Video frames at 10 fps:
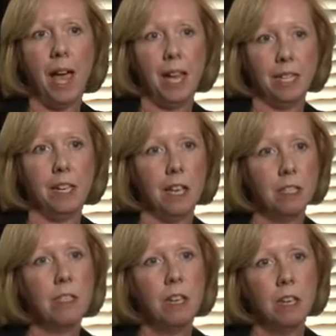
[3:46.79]
behind
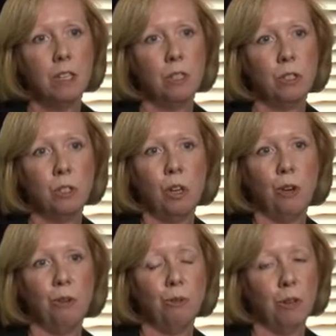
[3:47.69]
us,
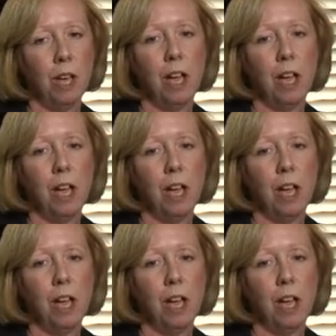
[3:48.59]
so